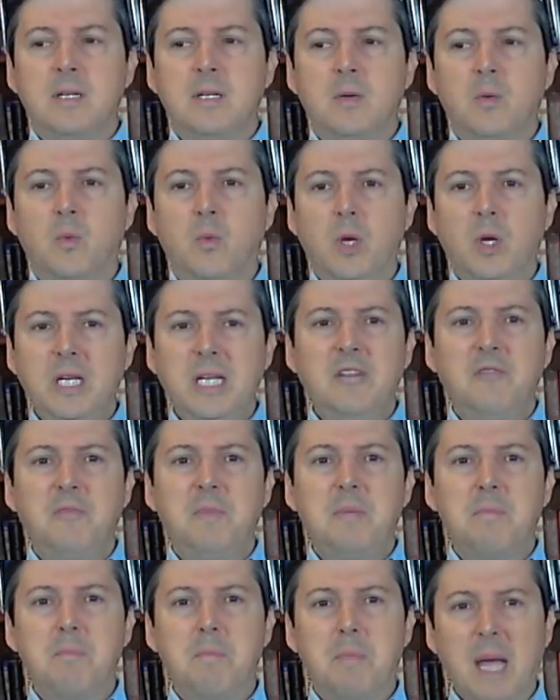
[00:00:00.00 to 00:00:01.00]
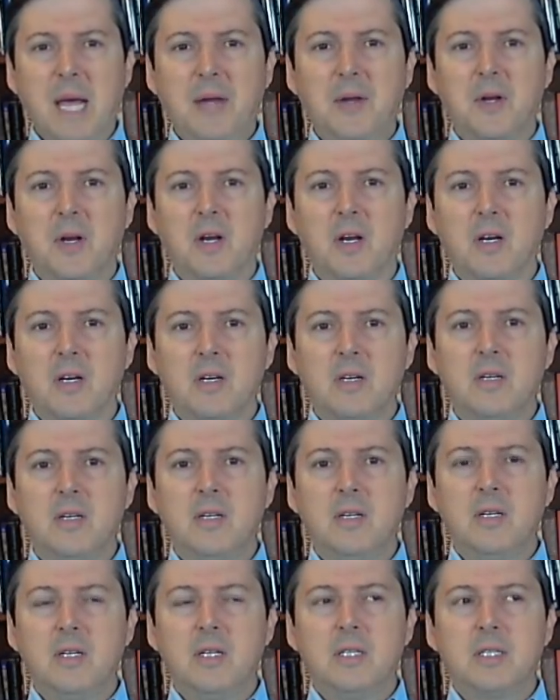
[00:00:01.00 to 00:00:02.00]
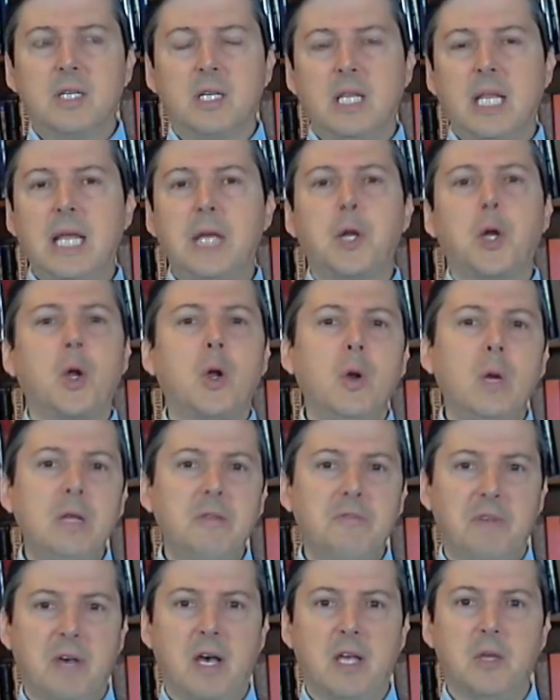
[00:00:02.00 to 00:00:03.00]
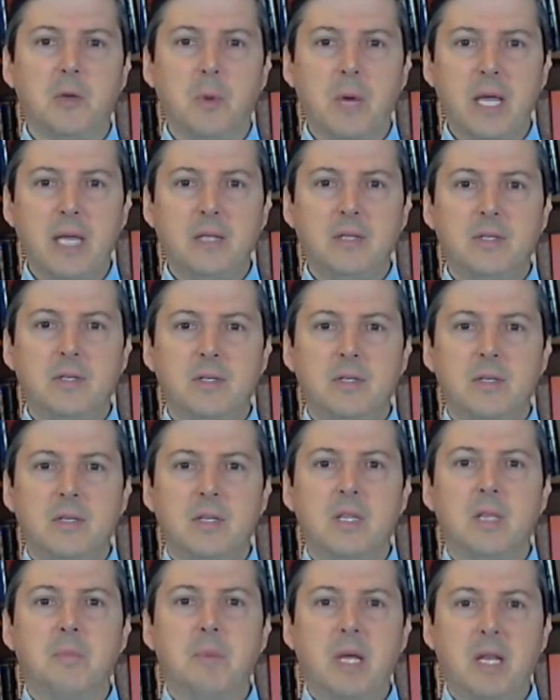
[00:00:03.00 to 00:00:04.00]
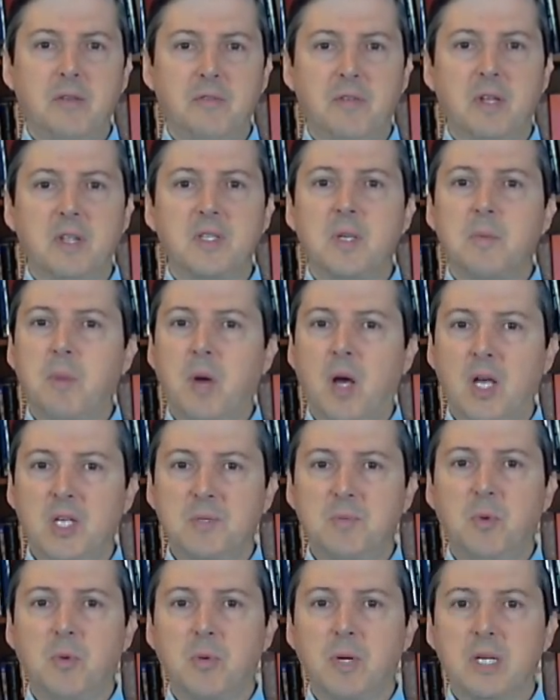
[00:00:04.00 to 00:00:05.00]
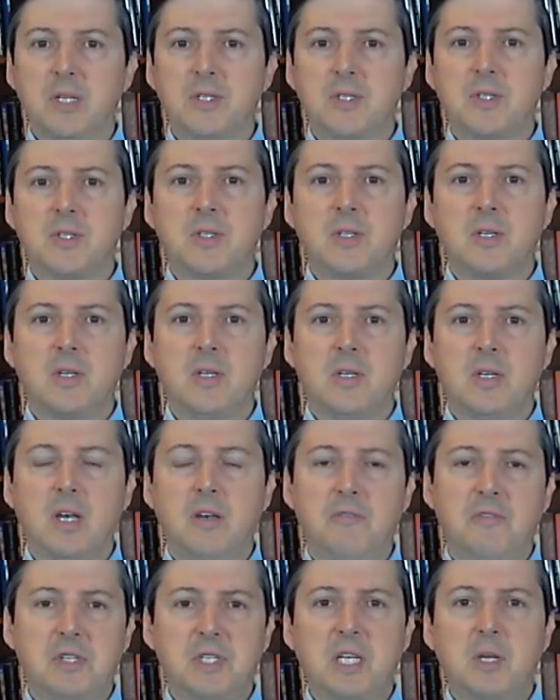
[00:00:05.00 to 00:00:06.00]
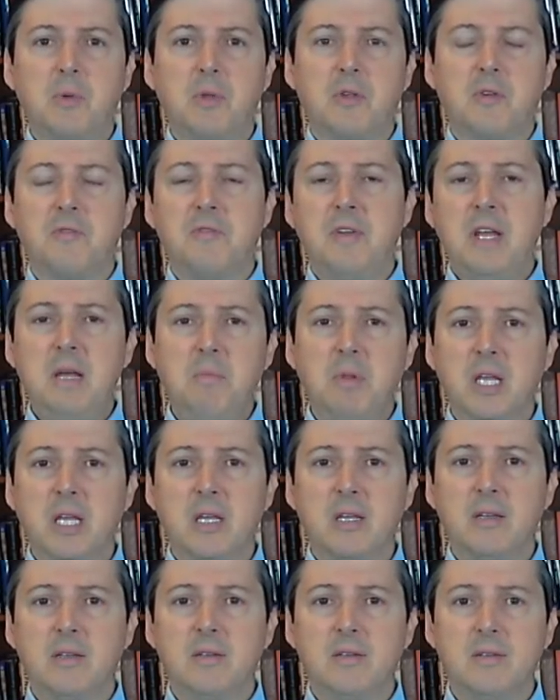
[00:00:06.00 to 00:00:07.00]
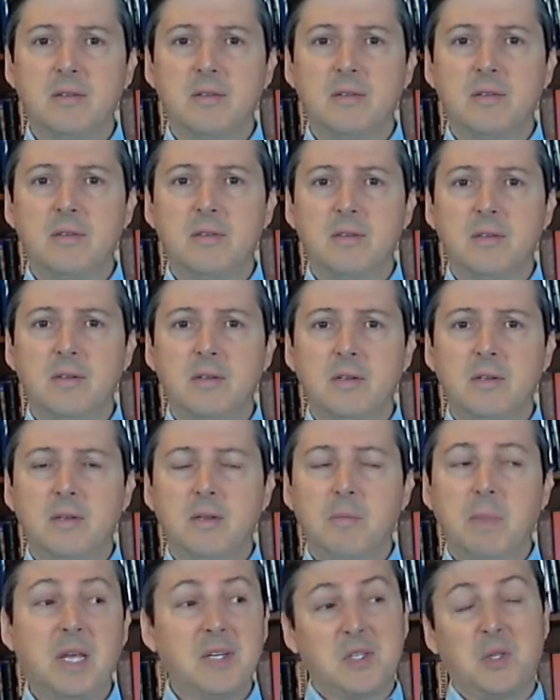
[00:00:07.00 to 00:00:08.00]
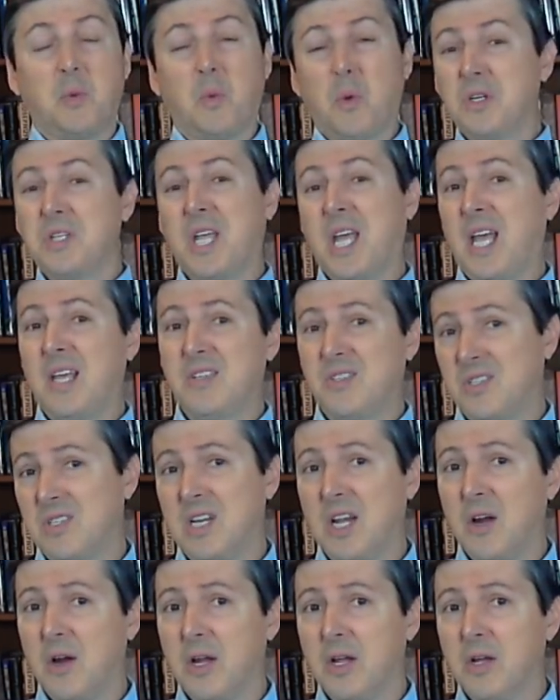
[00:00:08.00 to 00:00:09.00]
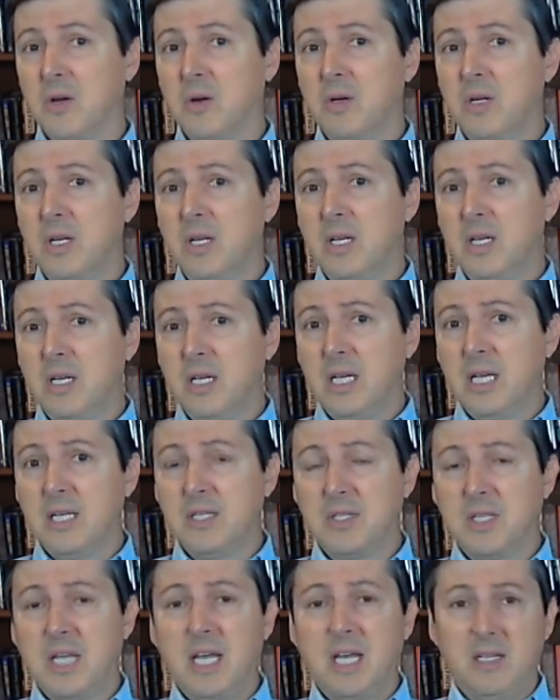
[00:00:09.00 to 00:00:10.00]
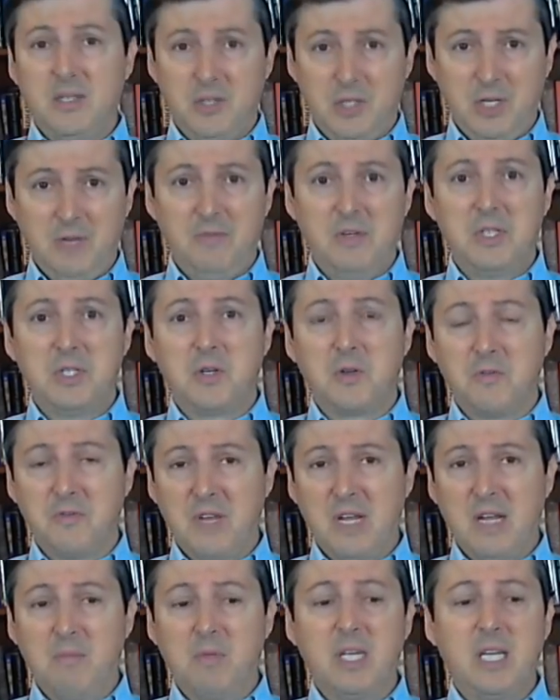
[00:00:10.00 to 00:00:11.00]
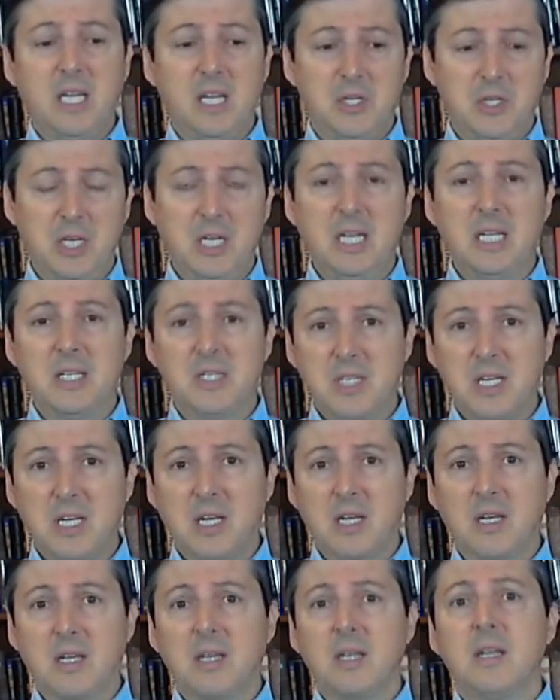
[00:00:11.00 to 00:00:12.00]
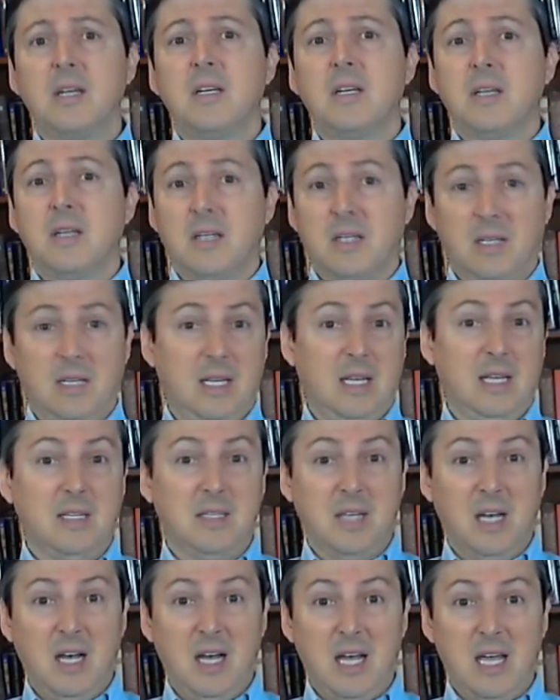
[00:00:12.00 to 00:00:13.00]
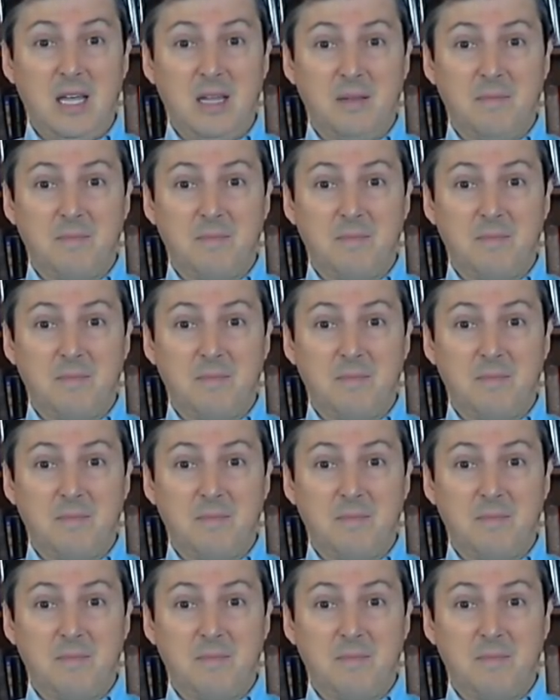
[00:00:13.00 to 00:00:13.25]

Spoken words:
Wouldn't it have been better to let her evaluate the benefits and possible risks of visiting with her family? Because the worst case scenario is that she'd visit her family and she'd get sick and die.